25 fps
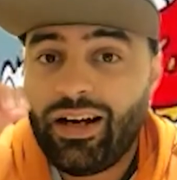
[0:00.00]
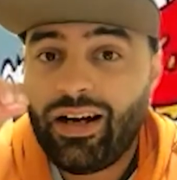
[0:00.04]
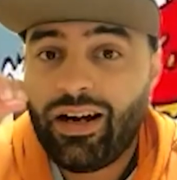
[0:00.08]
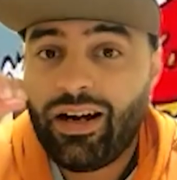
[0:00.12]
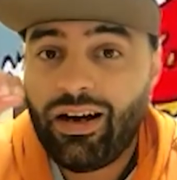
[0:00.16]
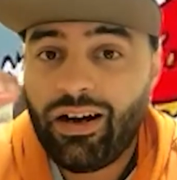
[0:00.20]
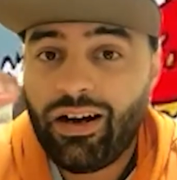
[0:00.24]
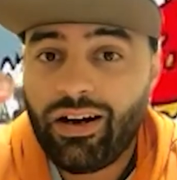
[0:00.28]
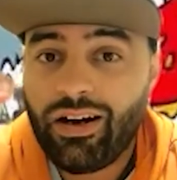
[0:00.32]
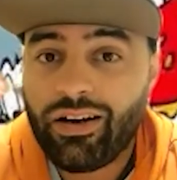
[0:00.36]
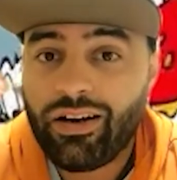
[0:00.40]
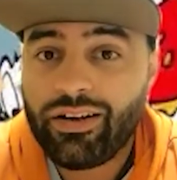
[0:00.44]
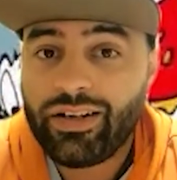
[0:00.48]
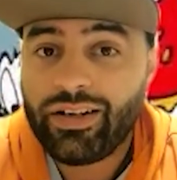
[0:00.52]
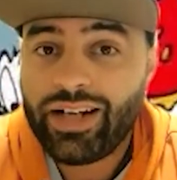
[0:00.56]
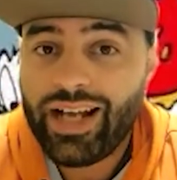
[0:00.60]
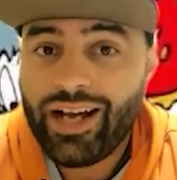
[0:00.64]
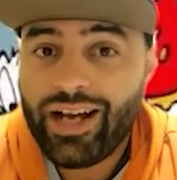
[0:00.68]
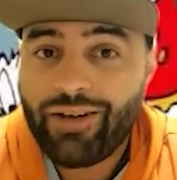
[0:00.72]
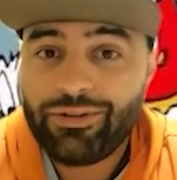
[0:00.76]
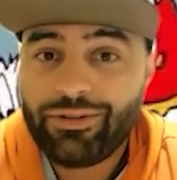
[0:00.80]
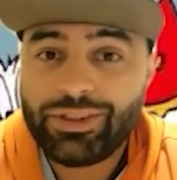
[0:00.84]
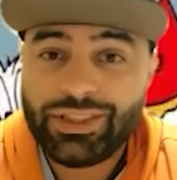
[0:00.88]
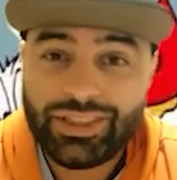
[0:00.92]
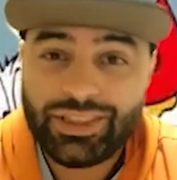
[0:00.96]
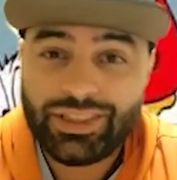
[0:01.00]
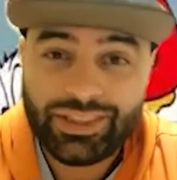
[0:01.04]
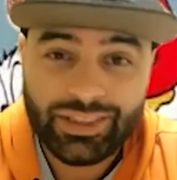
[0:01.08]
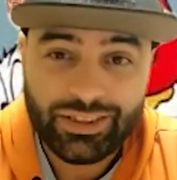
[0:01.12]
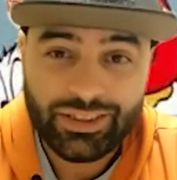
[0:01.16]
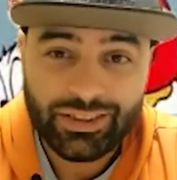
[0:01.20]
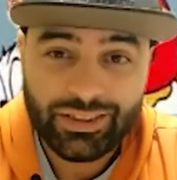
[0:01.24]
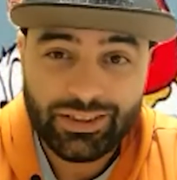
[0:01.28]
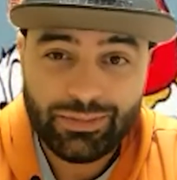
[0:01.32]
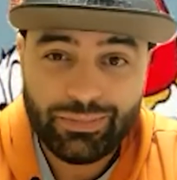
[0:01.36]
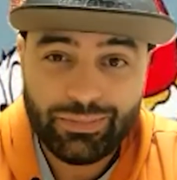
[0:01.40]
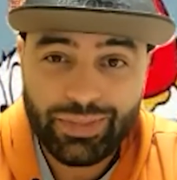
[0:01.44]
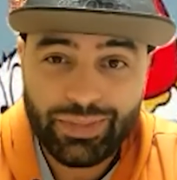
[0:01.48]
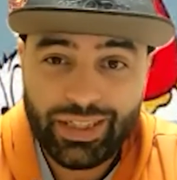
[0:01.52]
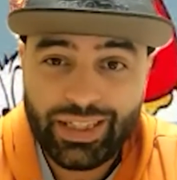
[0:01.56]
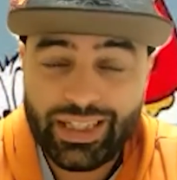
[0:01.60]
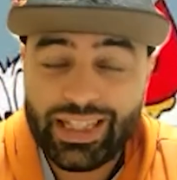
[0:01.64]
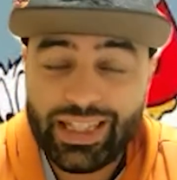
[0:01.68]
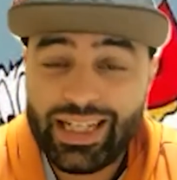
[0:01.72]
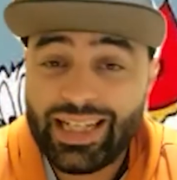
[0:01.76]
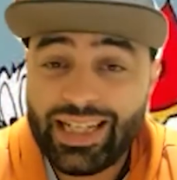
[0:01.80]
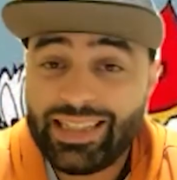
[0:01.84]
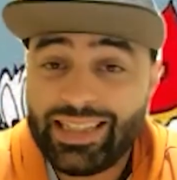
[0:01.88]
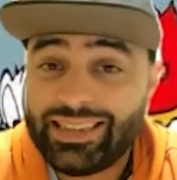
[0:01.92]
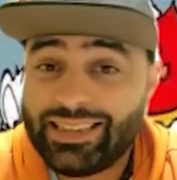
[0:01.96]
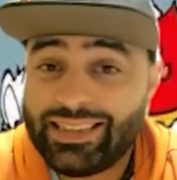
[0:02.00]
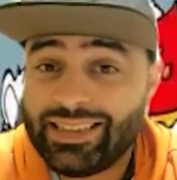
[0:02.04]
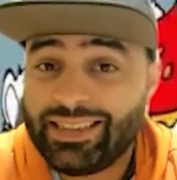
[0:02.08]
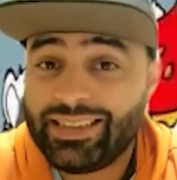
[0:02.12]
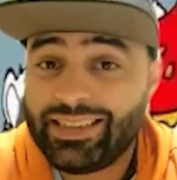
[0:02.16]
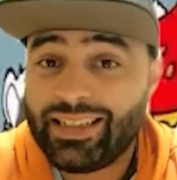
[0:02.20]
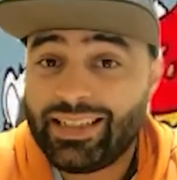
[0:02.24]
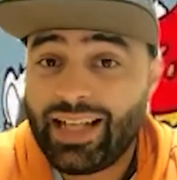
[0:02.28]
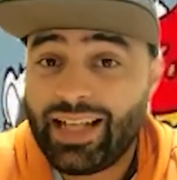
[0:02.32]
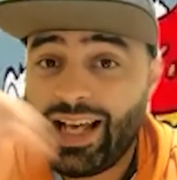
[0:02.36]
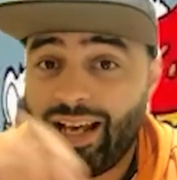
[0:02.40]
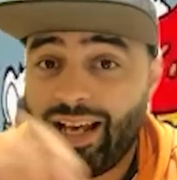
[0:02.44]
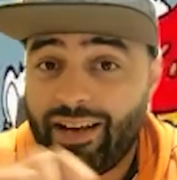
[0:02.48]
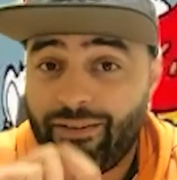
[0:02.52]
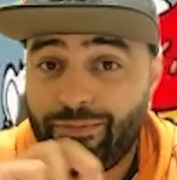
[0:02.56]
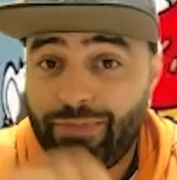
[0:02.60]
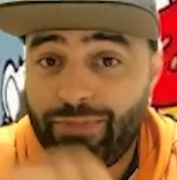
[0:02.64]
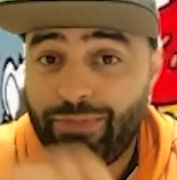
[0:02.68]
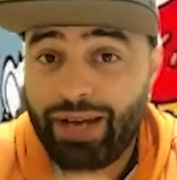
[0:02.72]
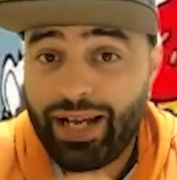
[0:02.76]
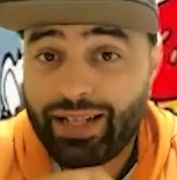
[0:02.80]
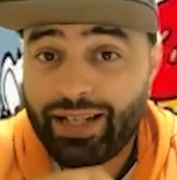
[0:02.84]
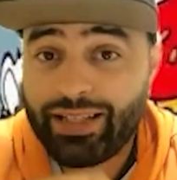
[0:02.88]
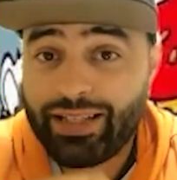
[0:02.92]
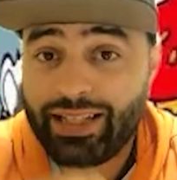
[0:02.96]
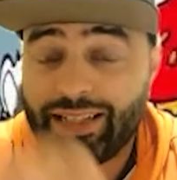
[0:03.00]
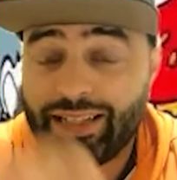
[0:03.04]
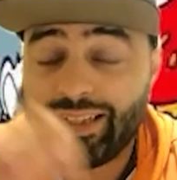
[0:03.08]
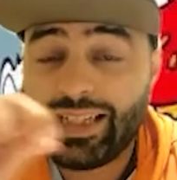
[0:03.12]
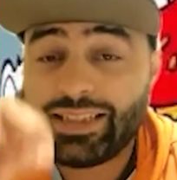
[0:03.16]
are now instilled in me that I didn't have back then.